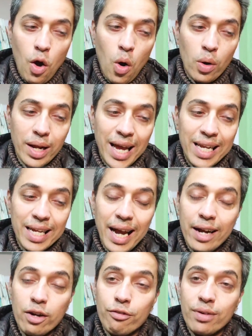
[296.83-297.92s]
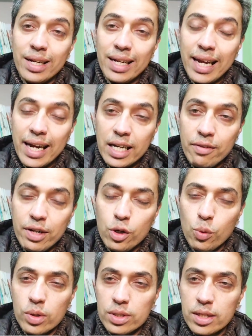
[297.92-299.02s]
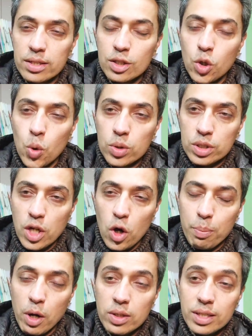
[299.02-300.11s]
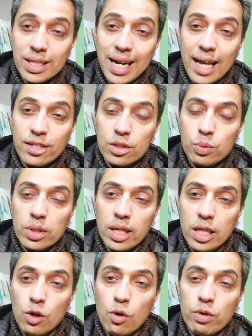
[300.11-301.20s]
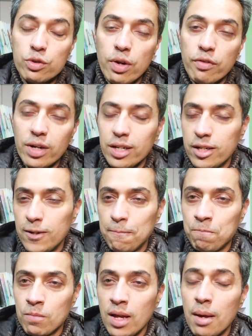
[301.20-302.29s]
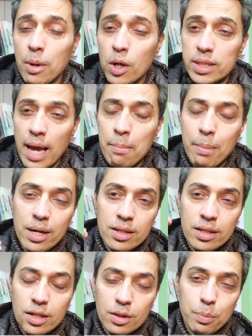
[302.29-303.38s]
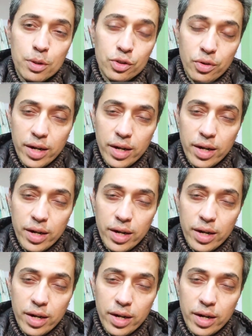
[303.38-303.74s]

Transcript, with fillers: or any kind of negativity towards us goes down because it clashes with the ego which we have created. Because I'm better than the other person,